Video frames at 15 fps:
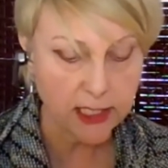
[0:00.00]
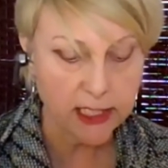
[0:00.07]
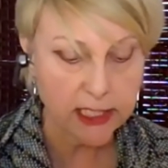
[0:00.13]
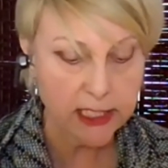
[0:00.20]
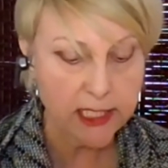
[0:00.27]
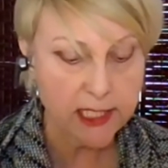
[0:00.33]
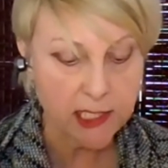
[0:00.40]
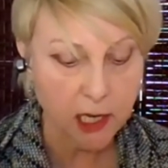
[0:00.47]

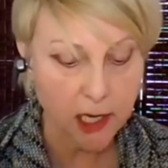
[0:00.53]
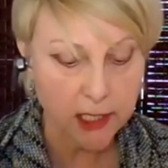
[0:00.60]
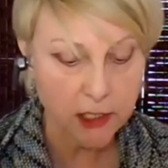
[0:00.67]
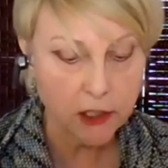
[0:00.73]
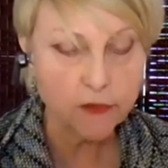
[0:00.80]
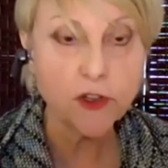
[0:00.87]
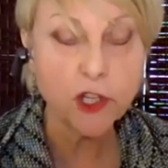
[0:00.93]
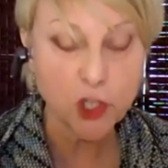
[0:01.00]
designed
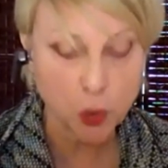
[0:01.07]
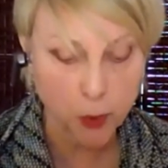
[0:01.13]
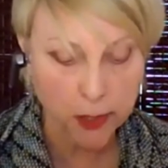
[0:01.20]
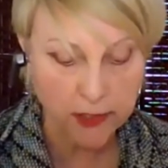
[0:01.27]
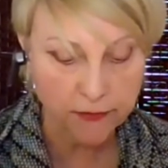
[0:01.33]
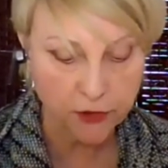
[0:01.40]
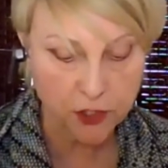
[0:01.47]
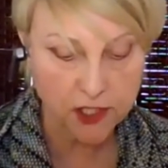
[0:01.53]
for the
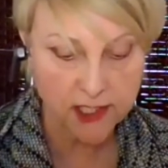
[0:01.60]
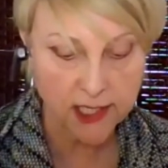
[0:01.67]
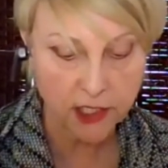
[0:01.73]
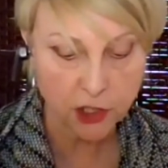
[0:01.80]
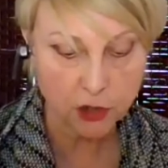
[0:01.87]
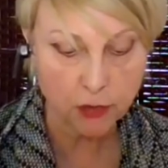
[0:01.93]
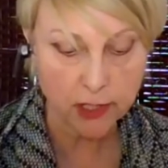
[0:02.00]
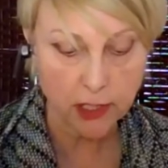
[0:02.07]
21st
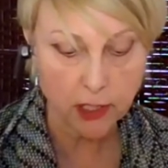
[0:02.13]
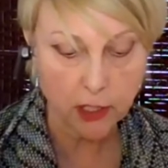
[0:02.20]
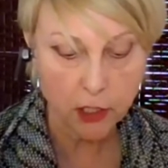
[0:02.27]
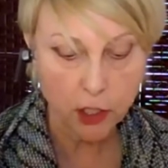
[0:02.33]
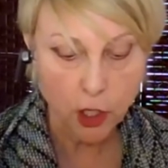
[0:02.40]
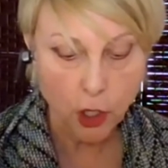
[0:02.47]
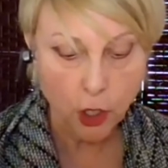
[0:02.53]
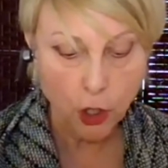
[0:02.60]
century,
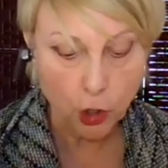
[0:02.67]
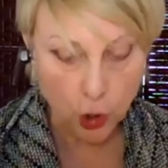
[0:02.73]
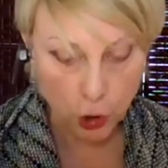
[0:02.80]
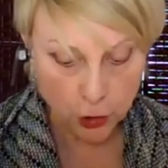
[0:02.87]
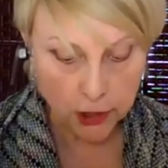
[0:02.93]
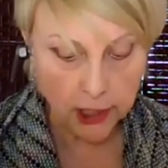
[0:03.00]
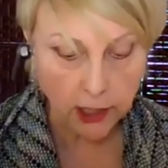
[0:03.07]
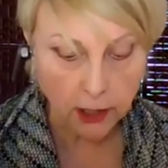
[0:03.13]

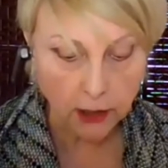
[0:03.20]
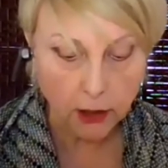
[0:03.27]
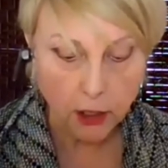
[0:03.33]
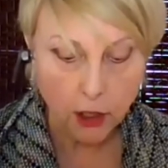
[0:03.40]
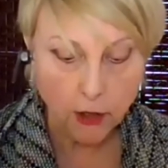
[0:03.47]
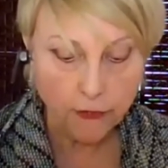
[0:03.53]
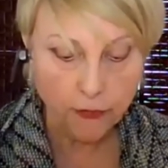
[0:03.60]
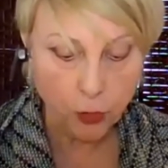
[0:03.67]
learning
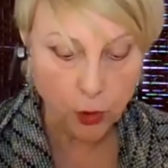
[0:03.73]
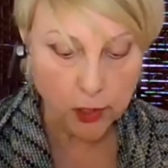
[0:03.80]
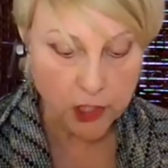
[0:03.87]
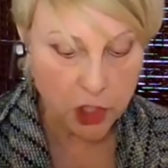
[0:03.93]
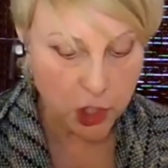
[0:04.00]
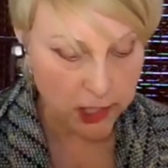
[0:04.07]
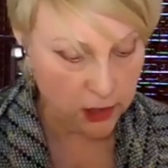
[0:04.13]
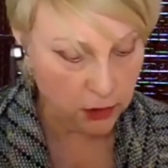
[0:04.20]
for
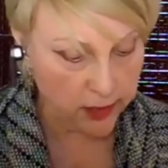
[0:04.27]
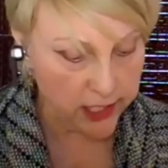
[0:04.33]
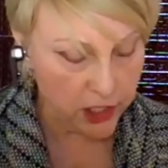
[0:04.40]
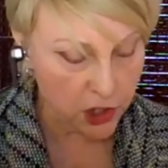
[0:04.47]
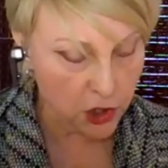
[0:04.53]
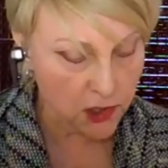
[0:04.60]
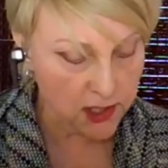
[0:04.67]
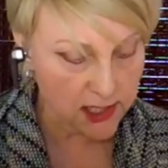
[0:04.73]

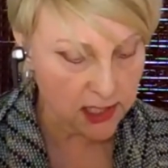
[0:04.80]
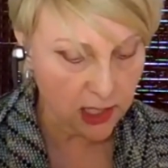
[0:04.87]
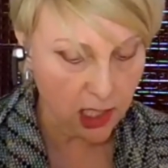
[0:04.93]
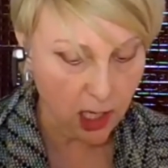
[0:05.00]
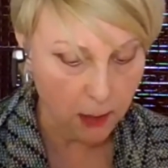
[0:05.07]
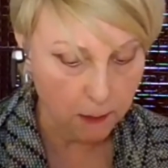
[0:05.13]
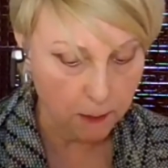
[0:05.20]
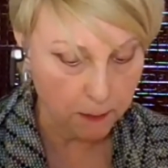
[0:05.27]
generations to
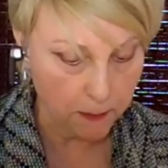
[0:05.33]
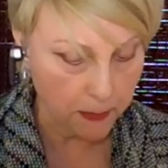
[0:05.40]
come.